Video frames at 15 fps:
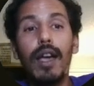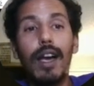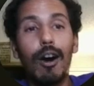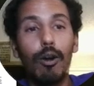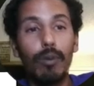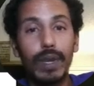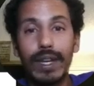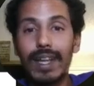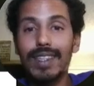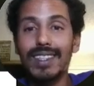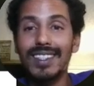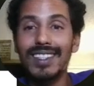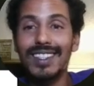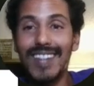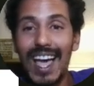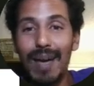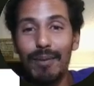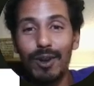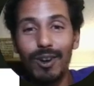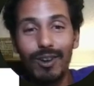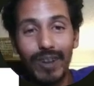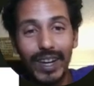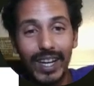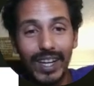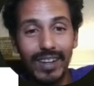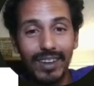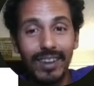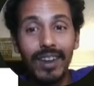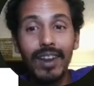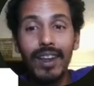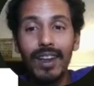help me get this dApp going and